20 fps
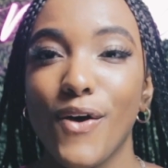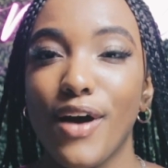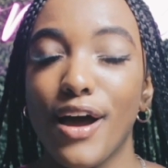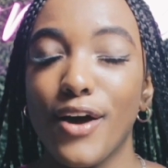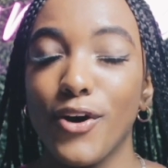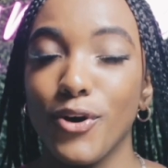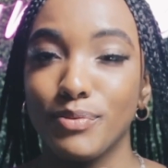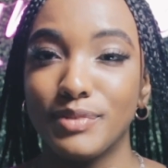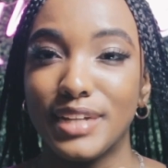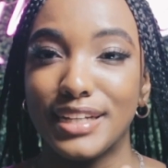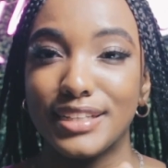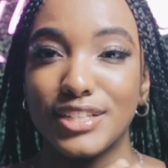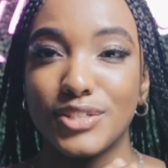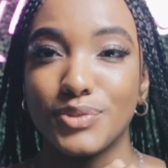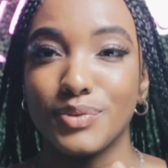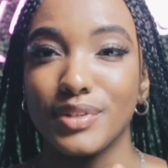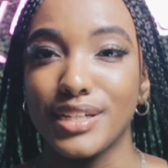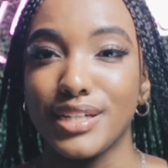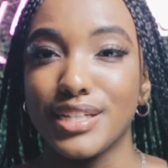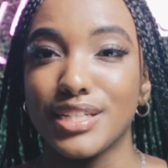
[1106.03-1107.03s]
I hope that this
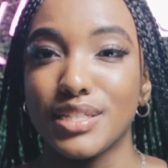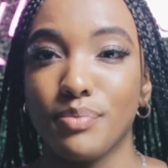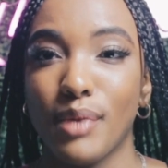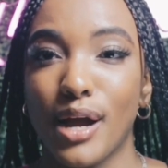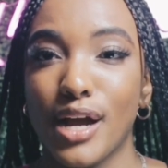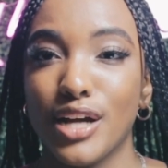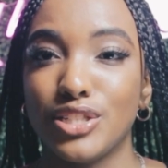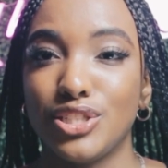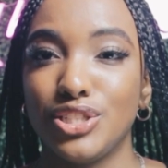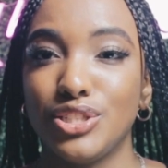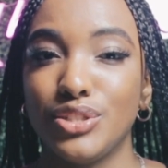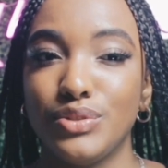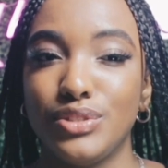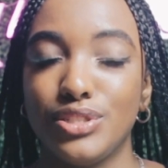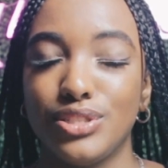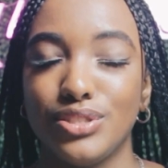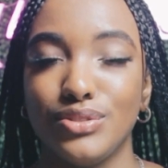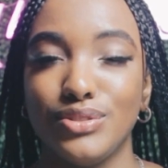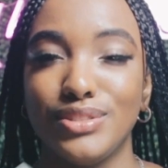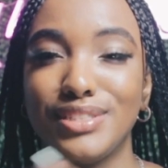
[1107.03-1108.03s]
really inspires you
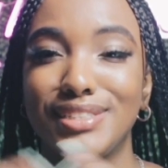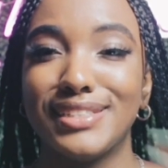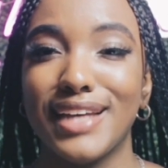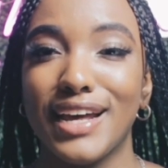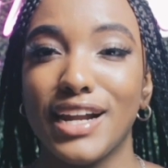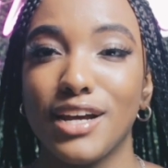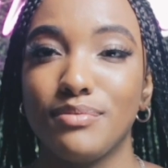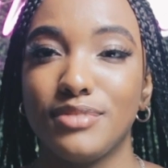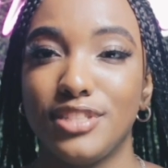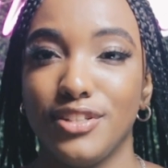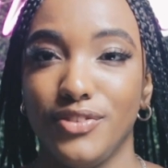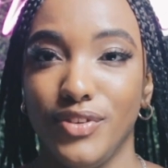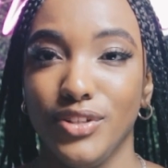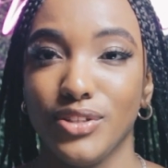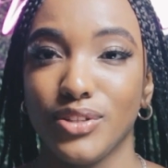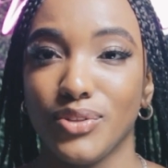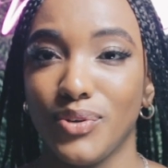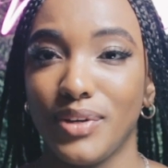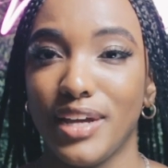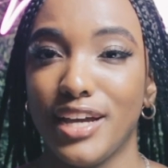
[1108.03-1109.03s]
to set up different
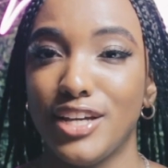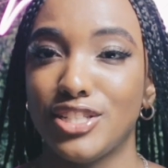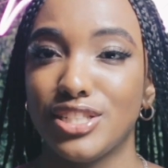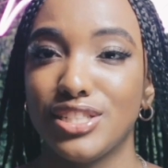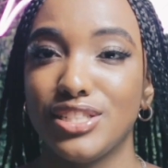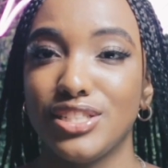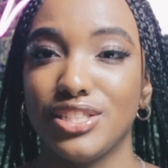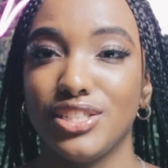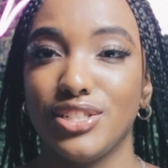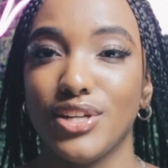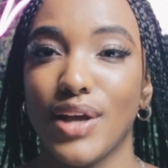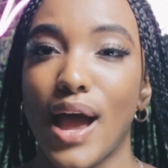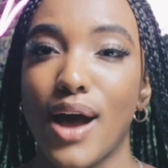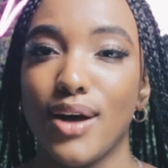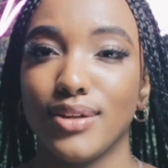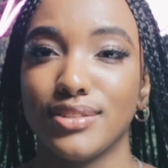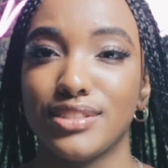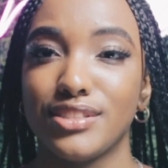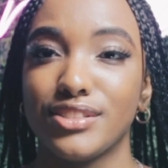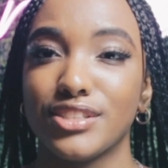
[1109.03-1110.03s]
locations in your
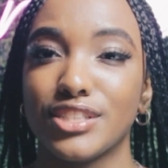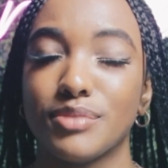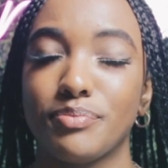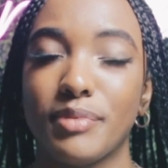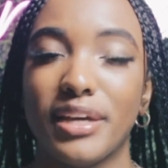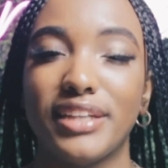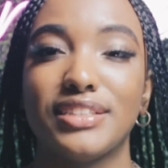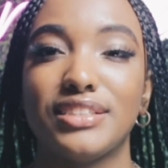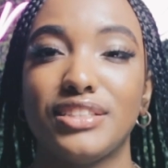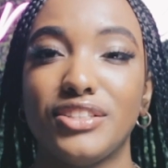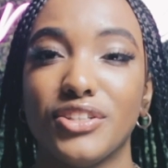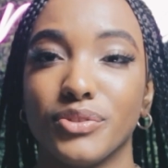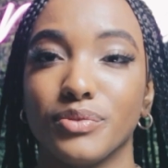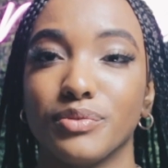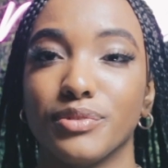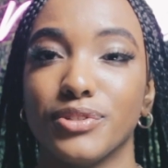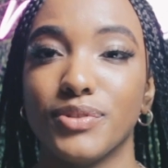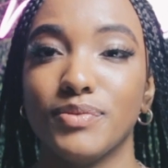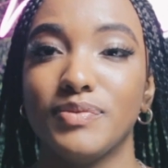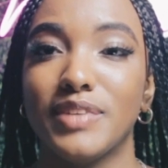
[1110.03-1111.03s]
house, in your space, in your
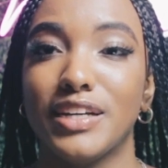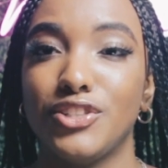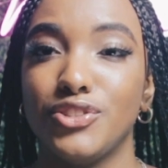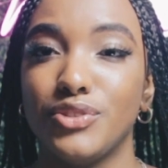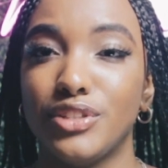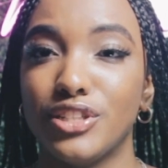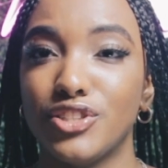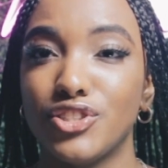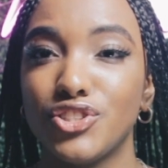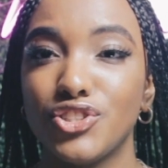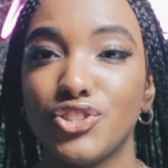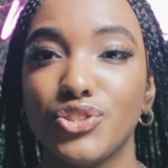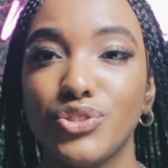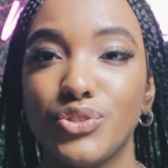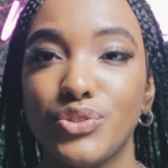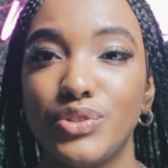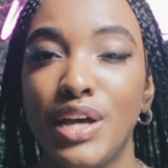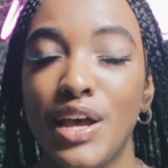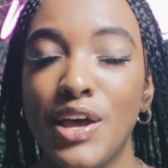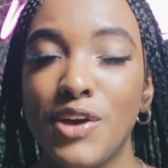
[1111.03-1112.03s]
room that you can
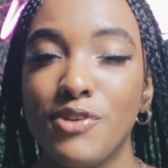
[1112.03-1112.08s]
shoot.